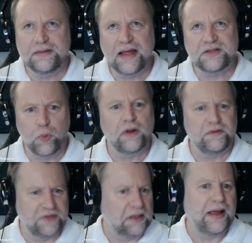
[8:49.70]
That's one
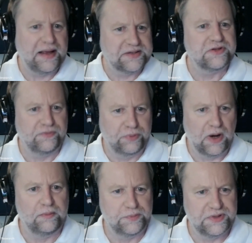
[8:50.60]
of the classes of
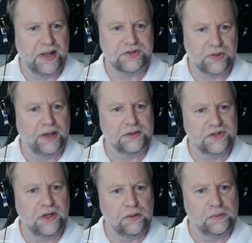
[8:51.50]
problems. That's right.
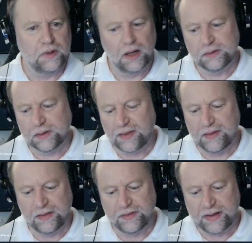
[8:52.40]
So on
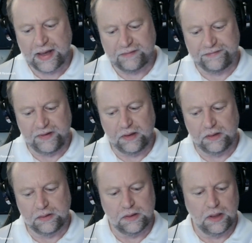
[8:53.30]
the
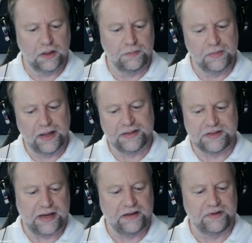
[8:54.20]
caffeine is
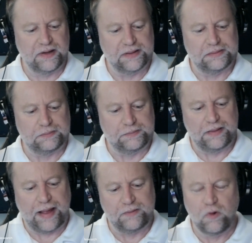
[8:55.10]
kind of
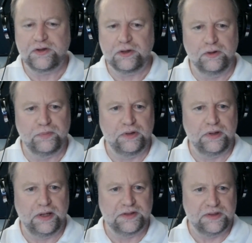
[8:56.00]
and quantum
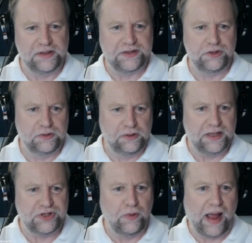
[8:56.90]
computing is
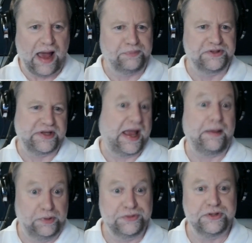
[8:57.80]
let's do apples to
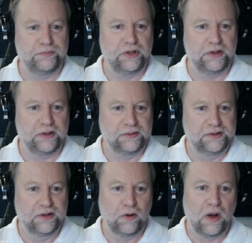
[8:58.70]
apples computing.
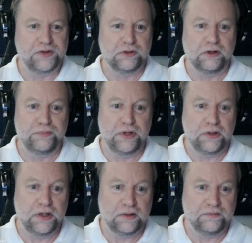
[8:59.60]
Quantum
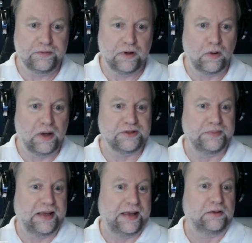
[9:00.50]
computing for a quantum
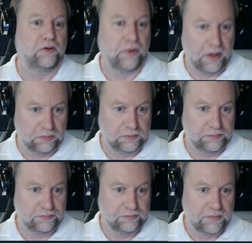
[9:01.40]
mechanical problem.
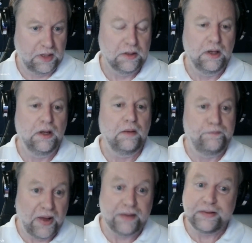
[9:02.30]

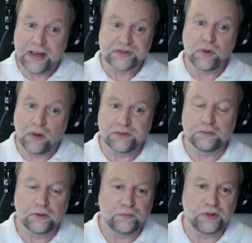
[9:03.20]
But yes,
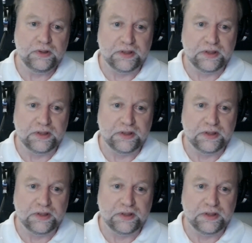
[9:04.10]
quantum computing